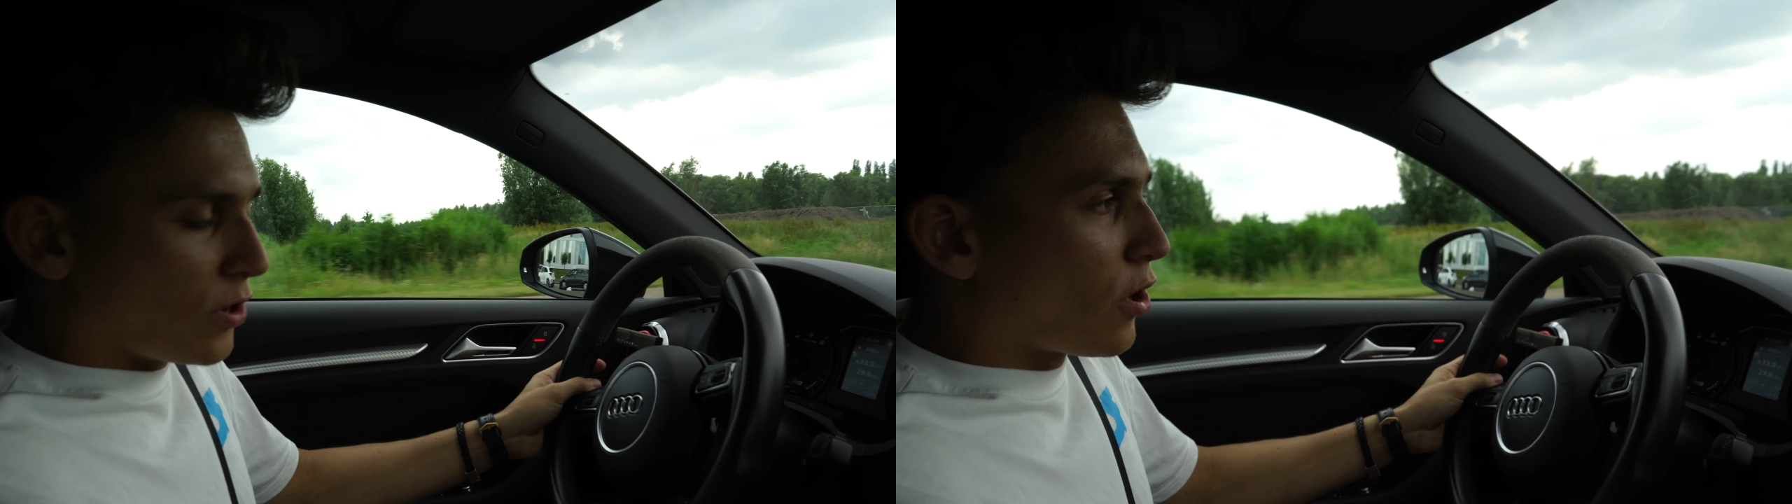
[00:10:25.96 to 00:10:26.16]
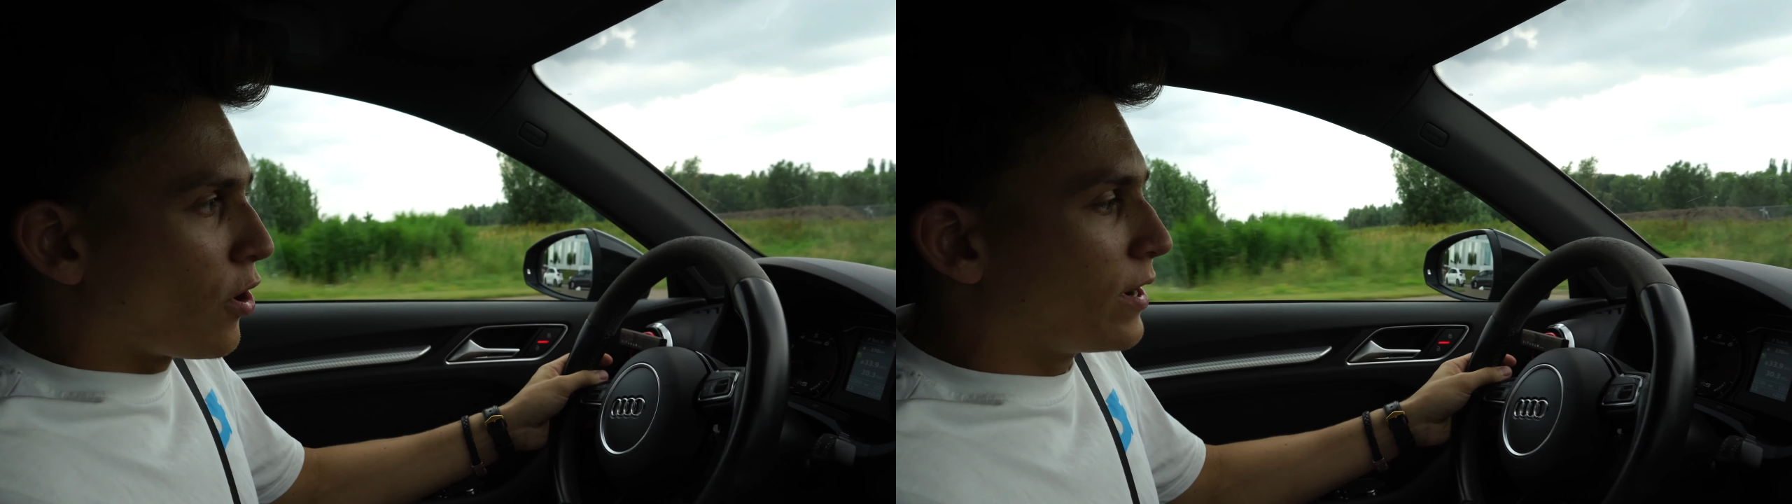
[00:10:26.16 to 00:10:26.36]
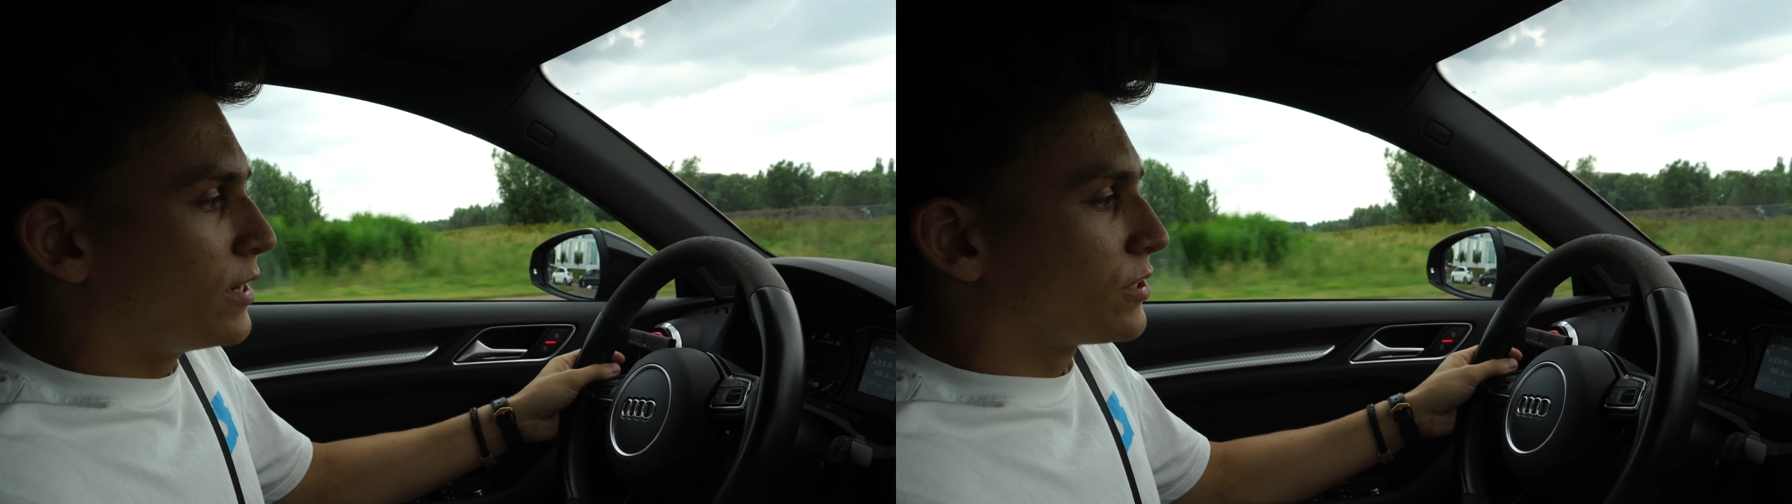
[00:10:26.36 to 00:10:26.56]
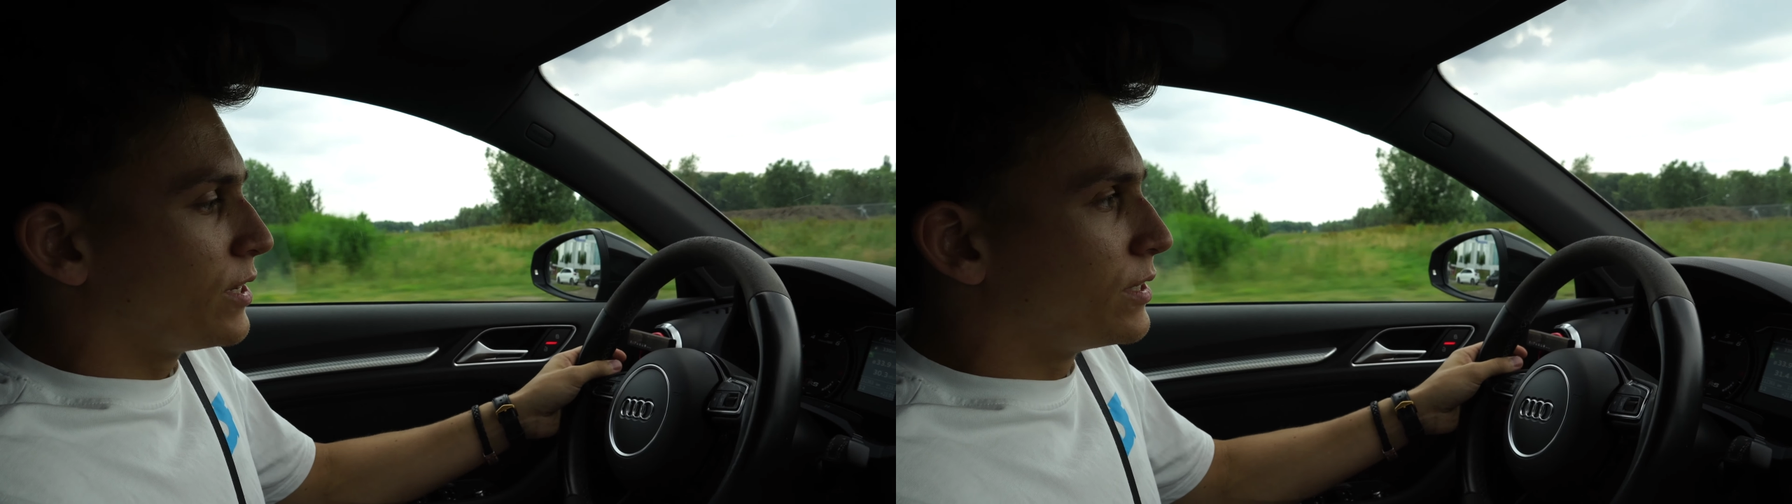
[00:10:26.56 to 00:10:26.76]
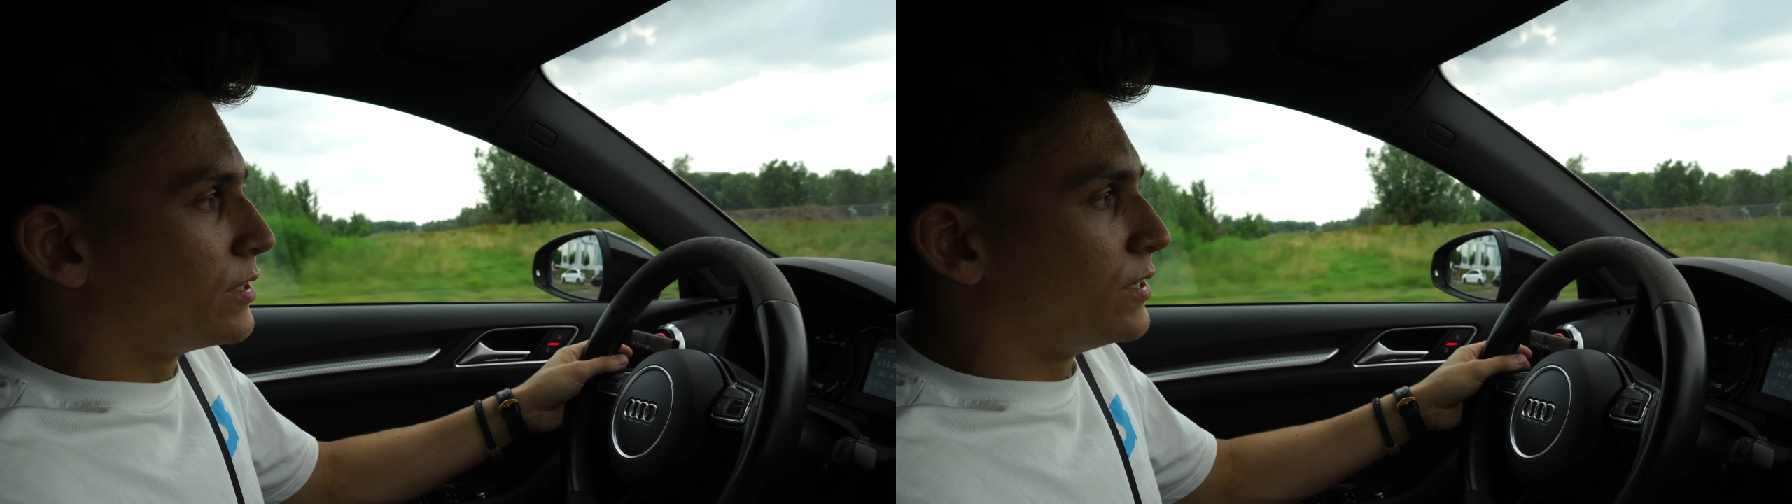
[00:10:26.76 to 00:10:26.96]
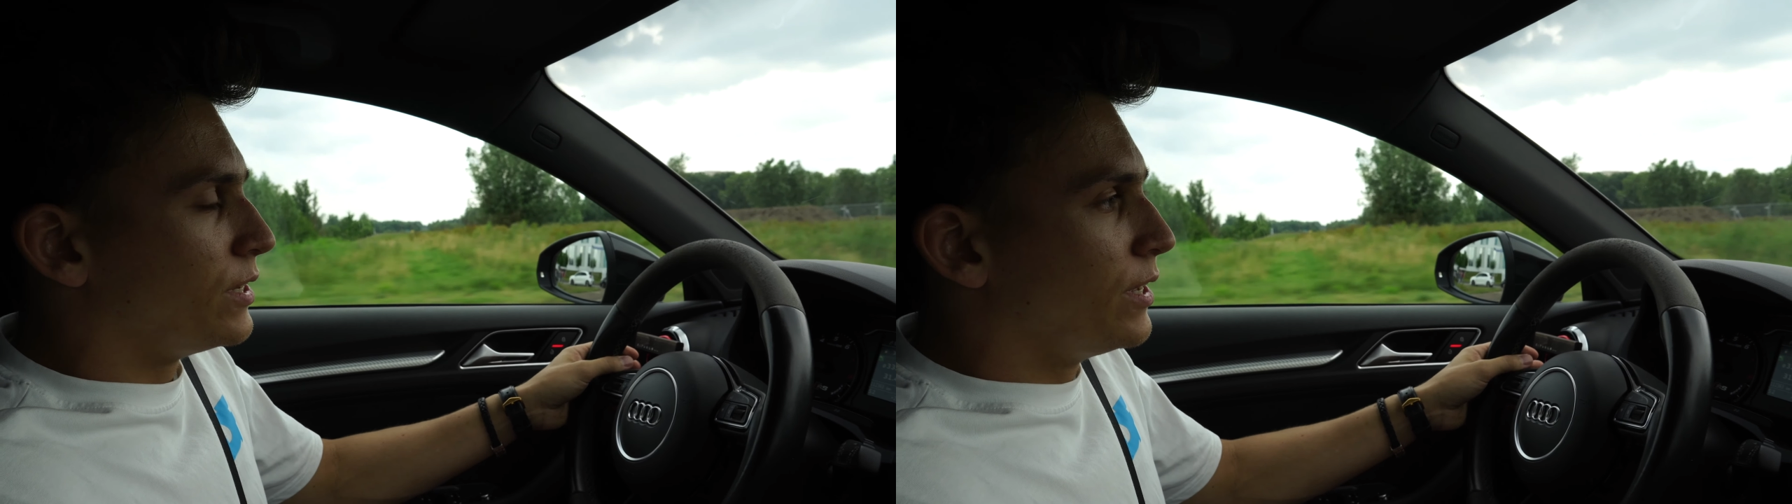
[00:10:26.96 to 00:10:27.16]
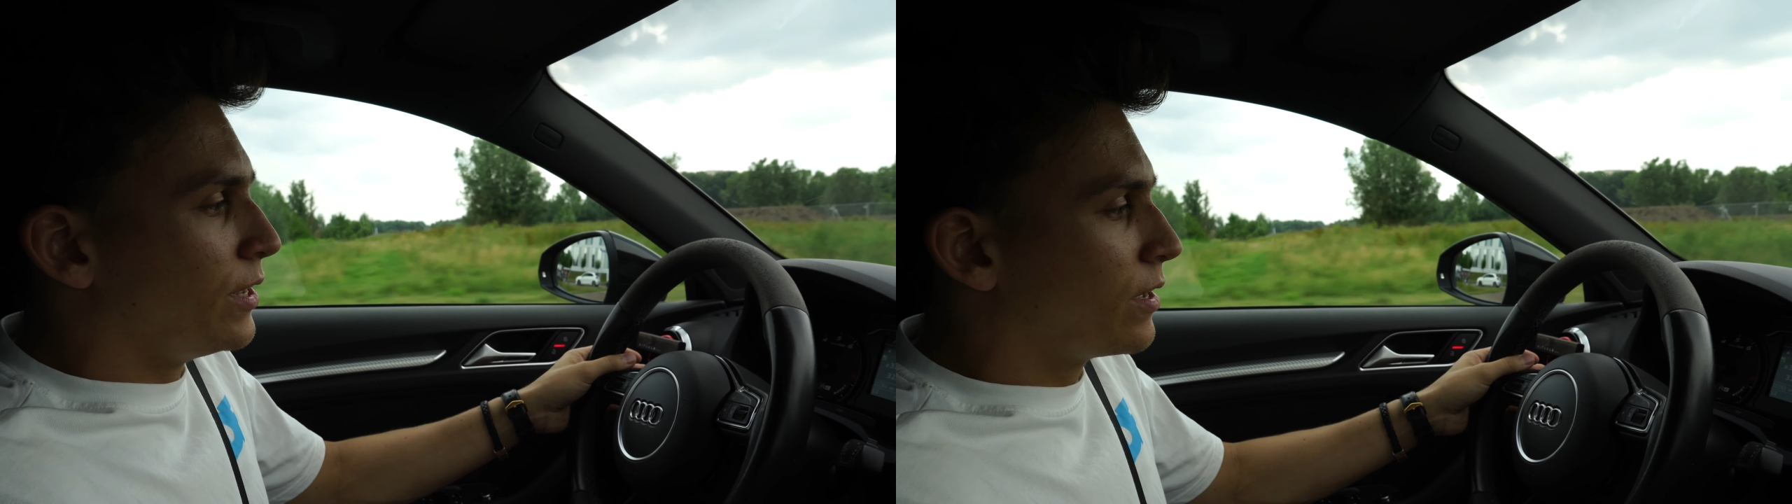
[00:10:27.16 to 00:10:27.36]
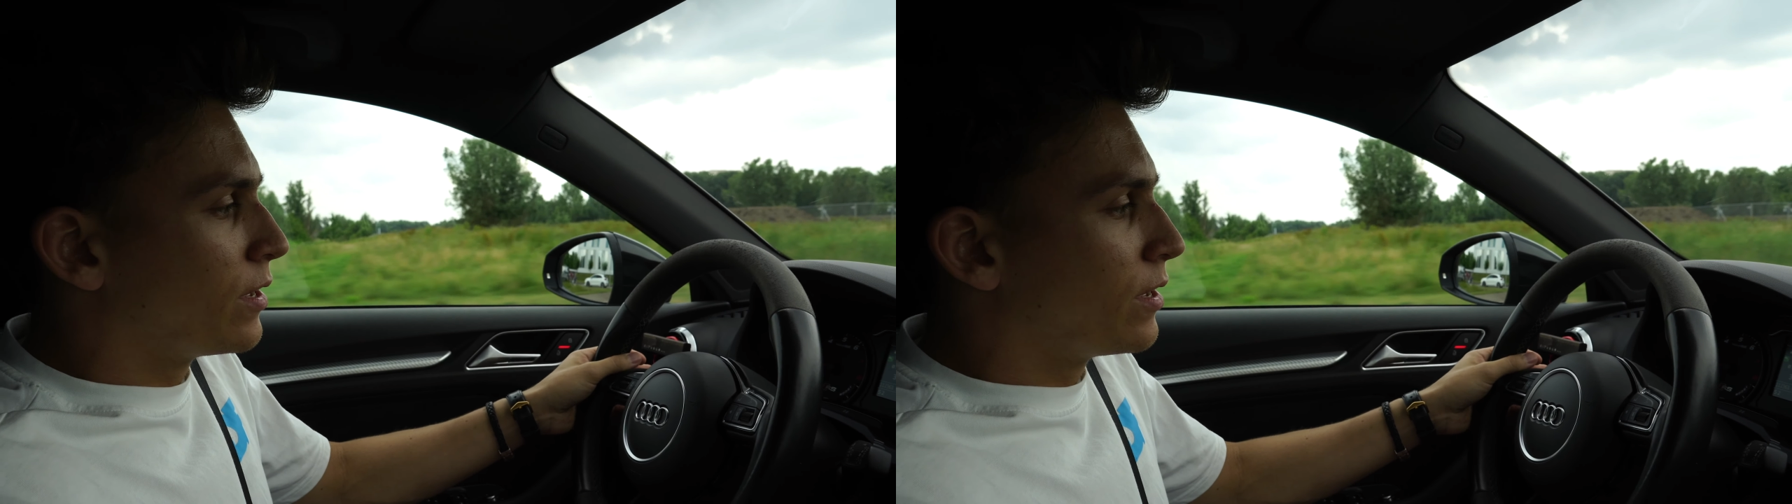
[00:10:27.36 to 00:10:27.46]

car is in D.